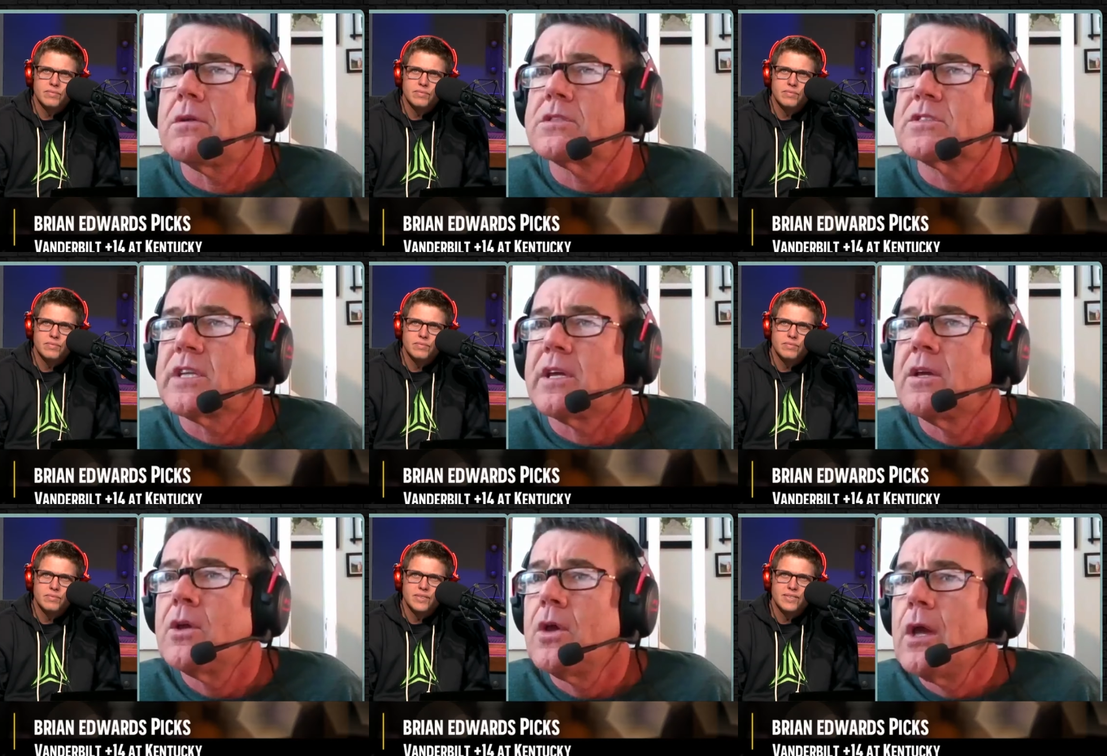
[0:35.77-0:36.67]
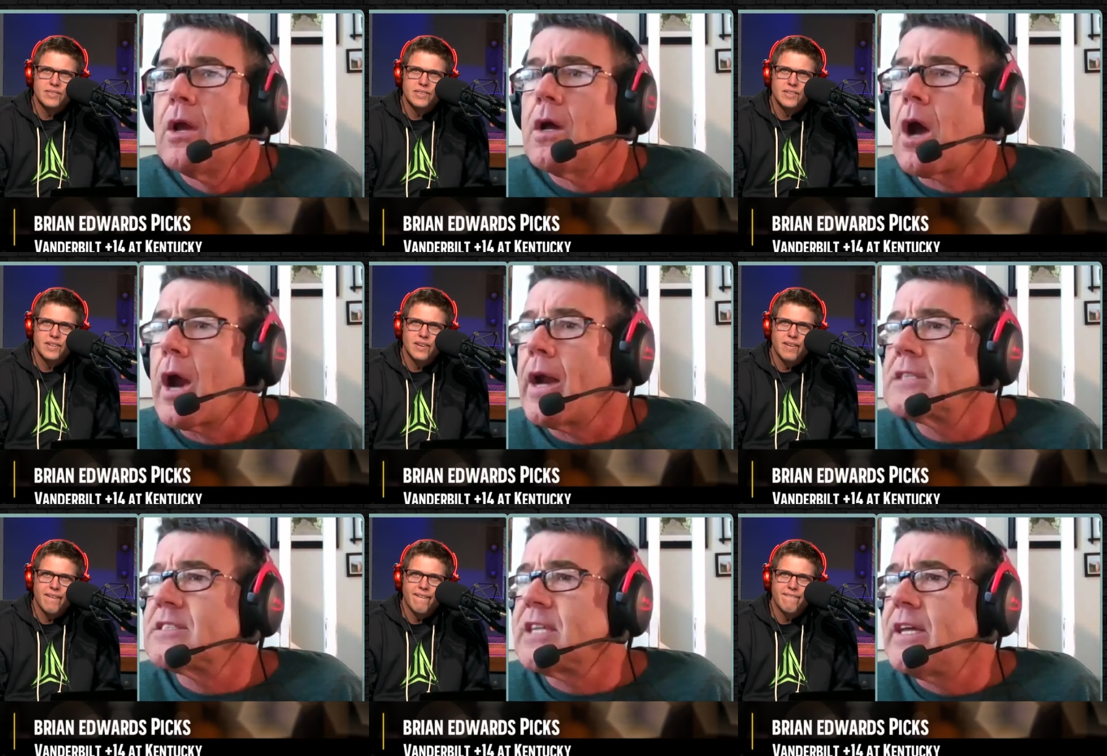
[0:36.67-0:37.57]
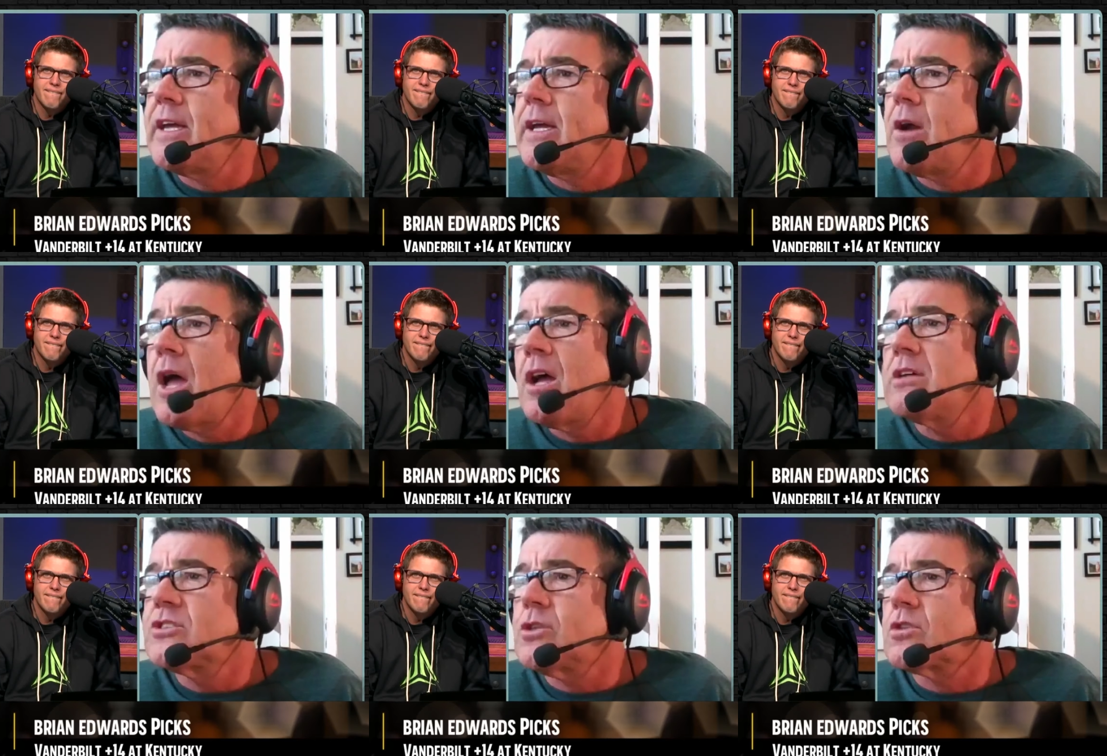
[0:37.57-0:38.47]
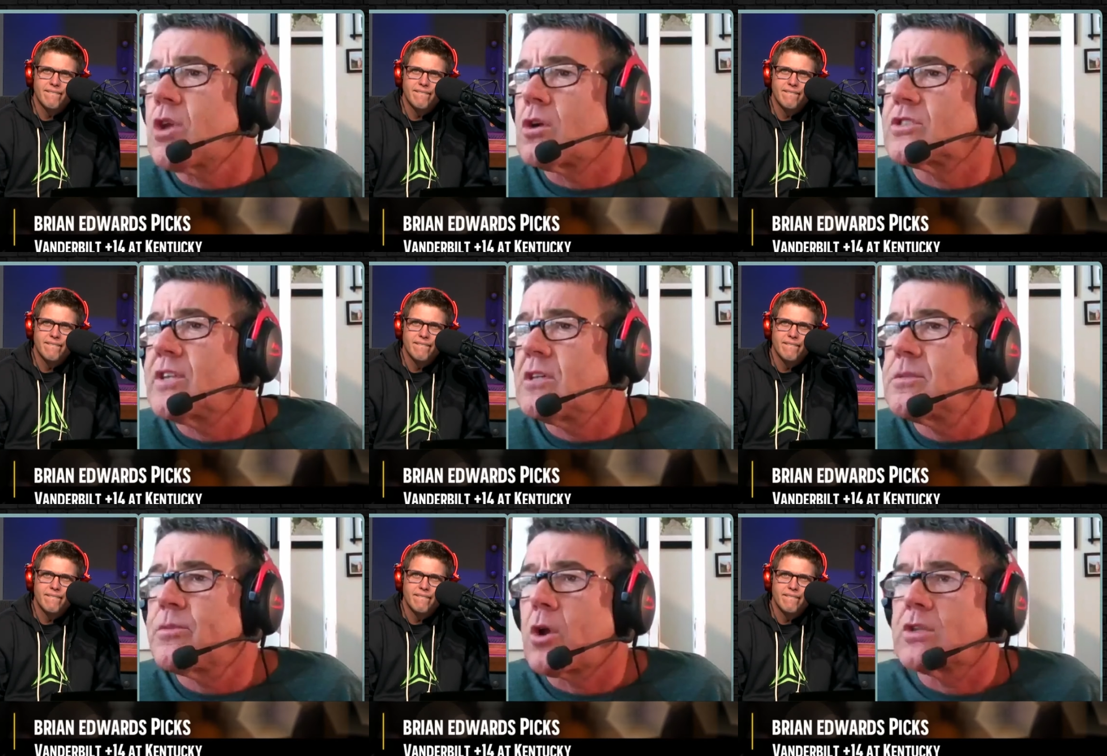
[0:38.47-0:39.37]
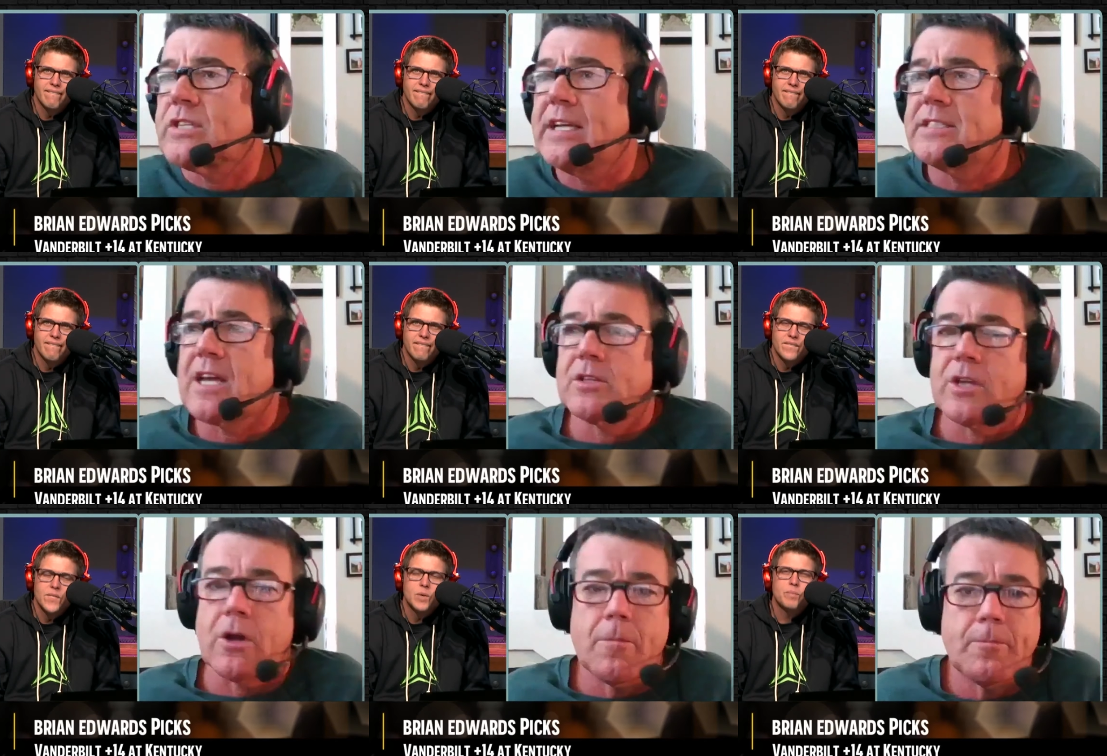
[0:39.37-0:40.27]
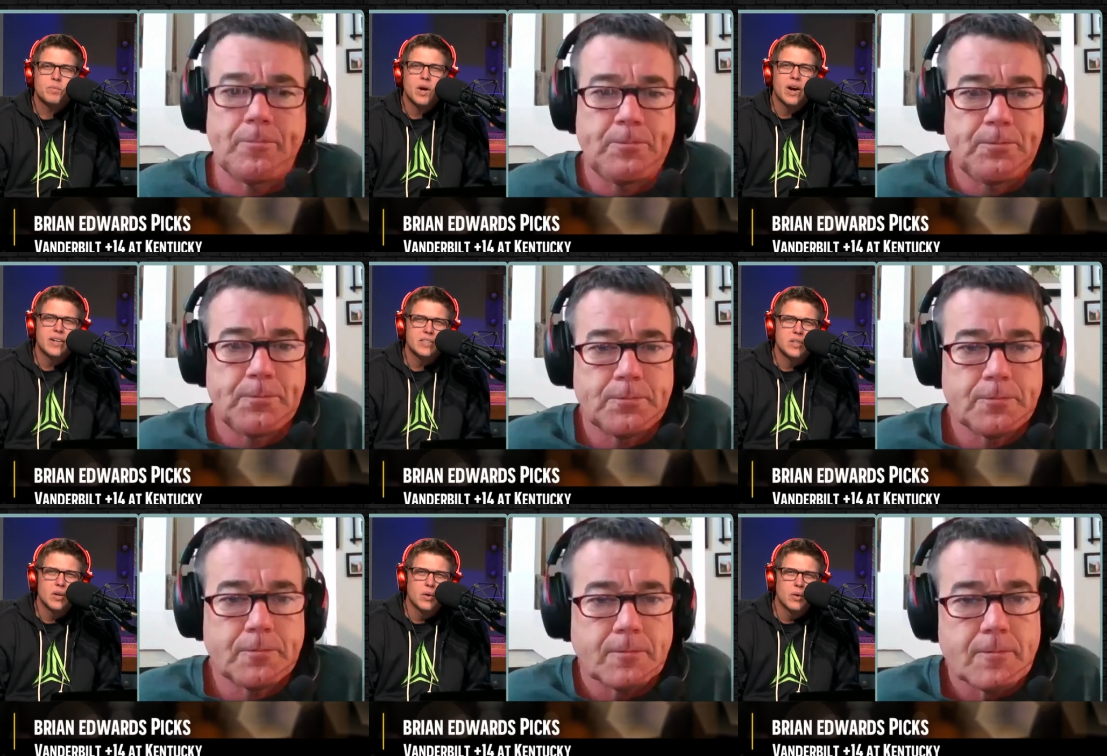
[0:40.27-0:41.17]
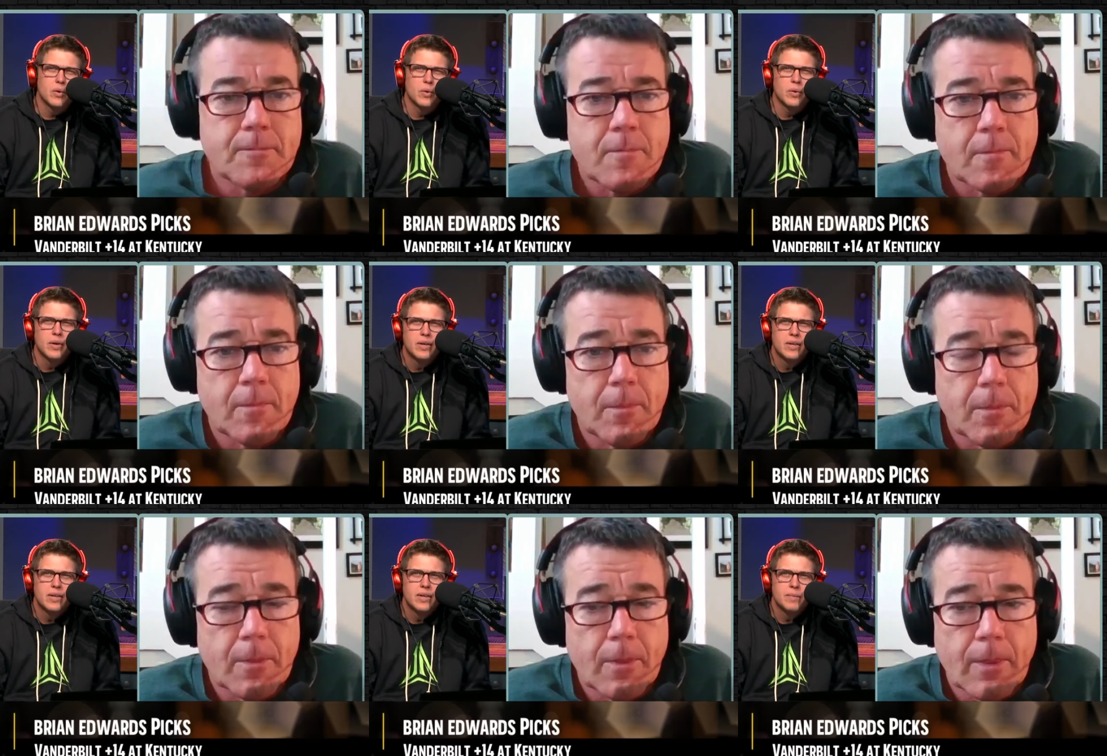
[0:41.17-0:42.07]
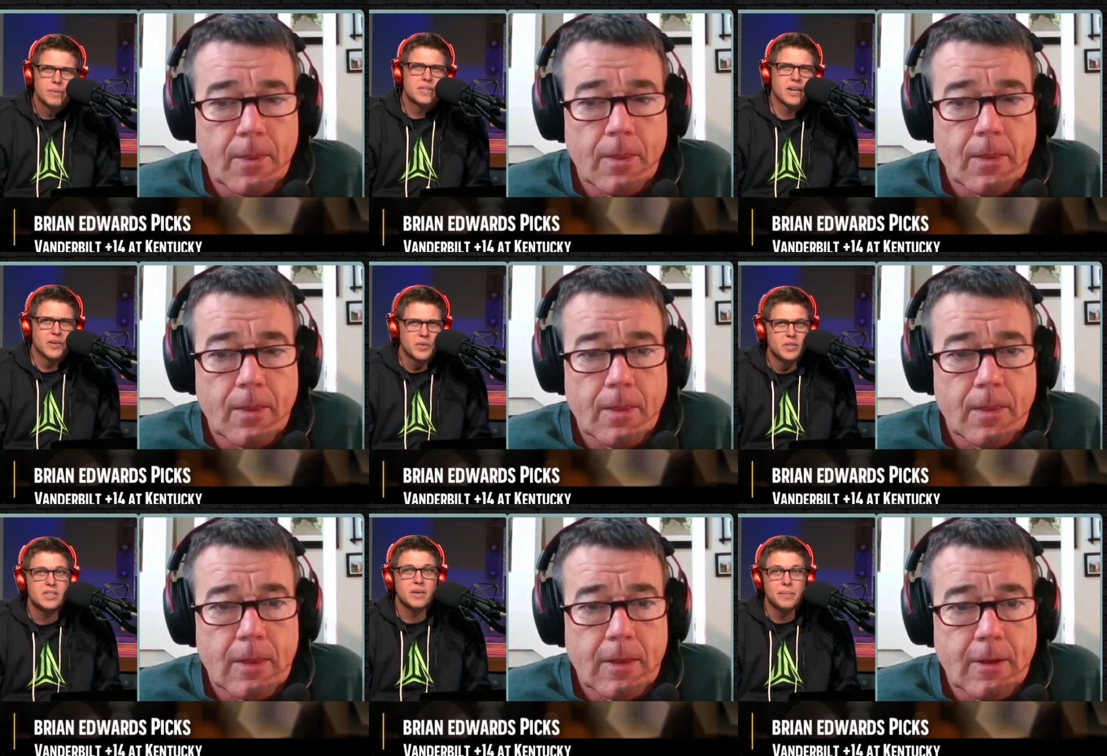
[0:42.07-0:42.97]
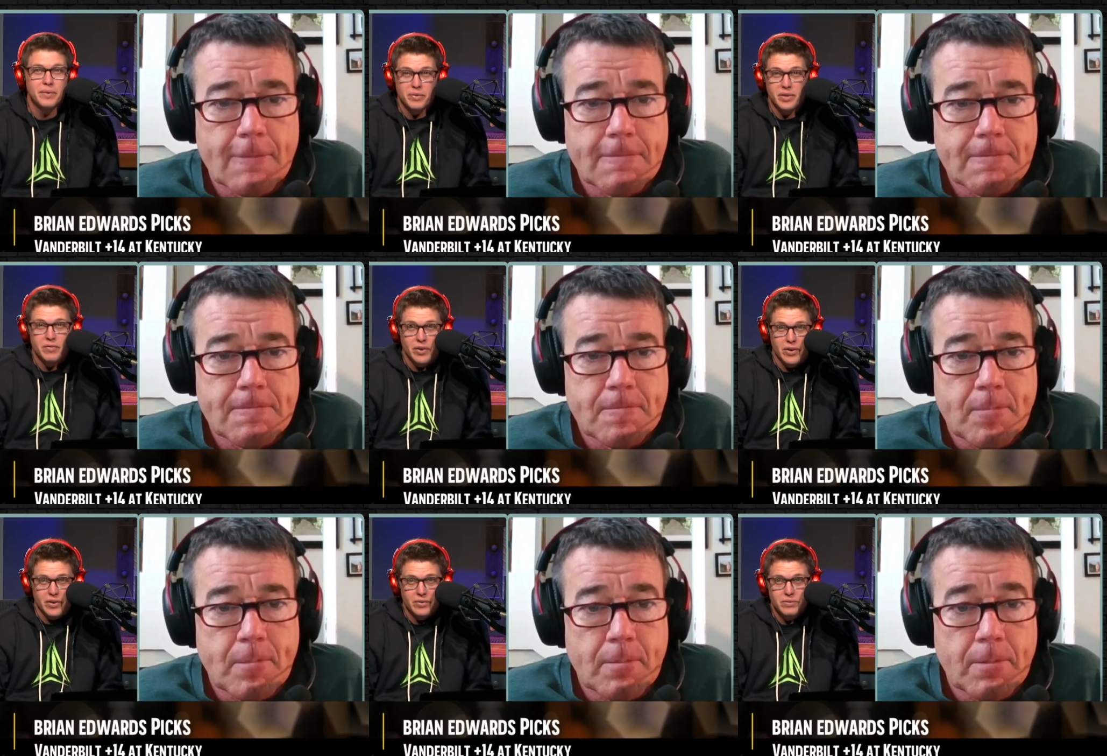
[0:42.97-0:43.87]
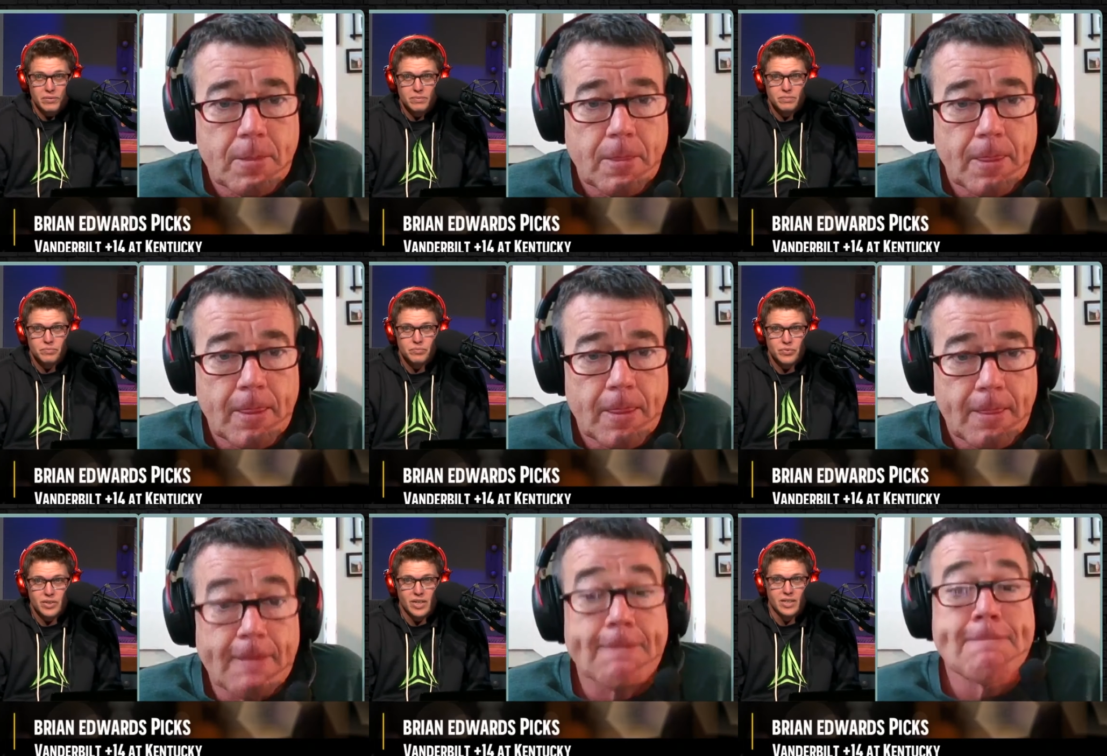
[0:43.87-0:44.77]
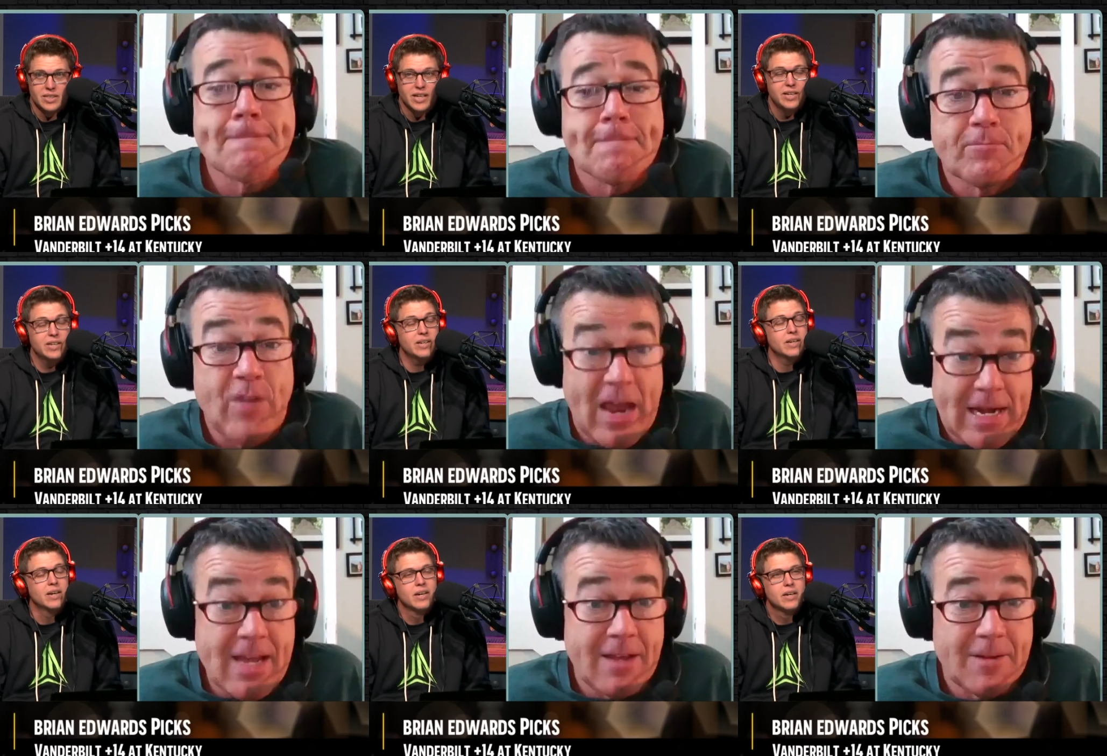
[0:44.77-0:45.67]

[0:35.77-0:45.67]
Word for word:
Speaker 1: let's see. All right, I see. Uh, there's still thir- there's some 13s out
Speaker 2: there. All right, so I'm gonna tell you this is gonna be a Vinny Verno because mm-hmm. he